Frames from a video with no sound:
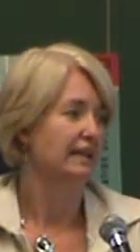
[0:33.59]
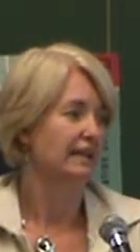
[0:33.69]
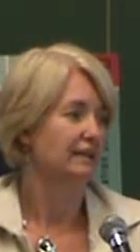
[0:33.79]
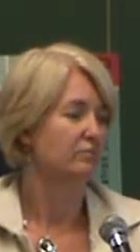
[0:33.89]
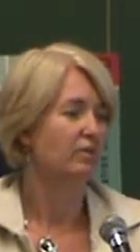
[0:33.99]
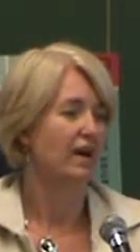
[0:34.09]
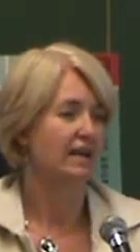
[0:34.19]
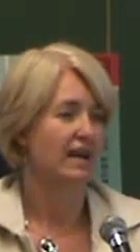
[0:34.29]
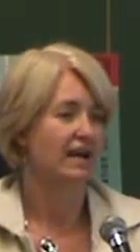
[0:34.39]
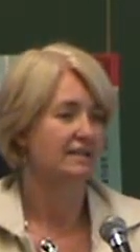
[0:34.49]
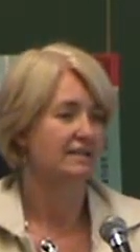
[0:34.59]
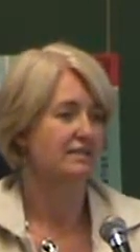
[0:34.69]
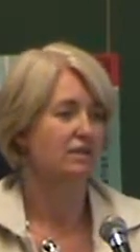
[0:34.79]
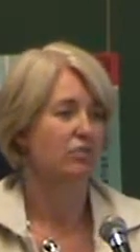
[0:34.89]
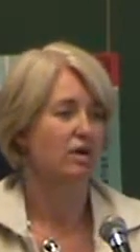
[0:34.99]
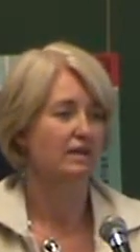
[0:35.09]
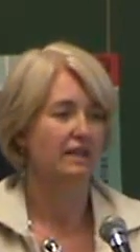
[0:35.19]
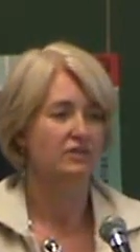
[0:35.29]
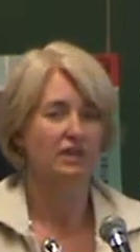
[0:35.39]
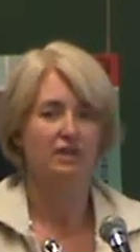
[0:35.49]
in providing access to quality
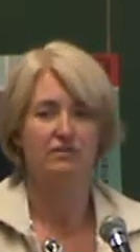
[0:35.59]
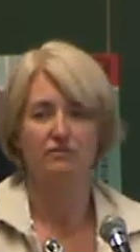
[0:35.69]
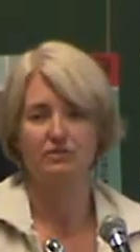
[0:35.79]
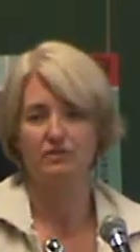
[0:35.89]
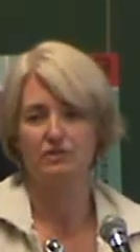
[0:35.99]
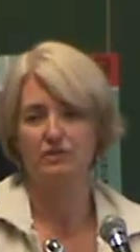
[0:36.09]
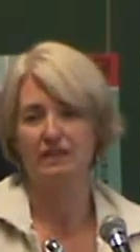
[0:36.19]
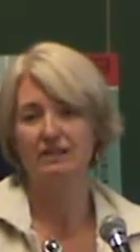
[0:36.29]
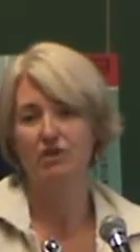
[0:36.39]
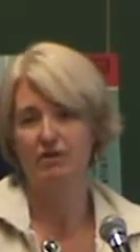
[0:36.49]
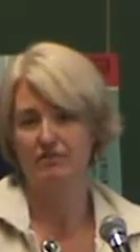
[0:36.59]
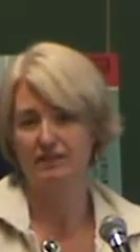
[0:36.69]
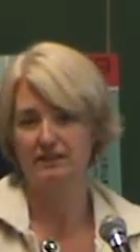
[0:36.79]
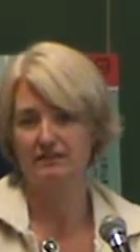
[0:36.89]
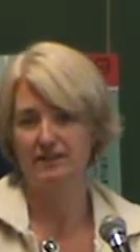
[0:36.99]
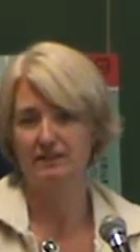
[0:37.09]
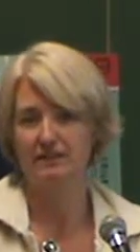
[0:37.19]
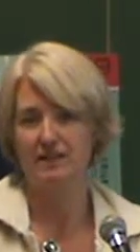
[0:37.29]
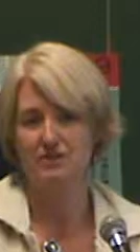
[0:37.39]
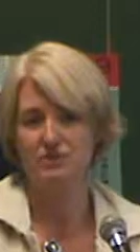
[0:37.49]
education for children in conflict-affected
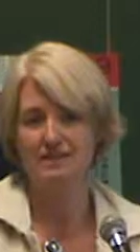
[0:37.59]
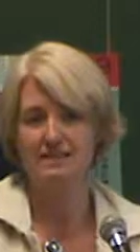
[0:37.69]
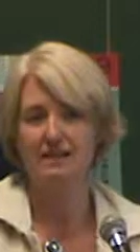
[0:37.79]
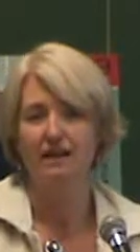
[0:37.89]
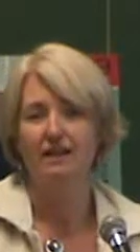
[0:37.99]
countries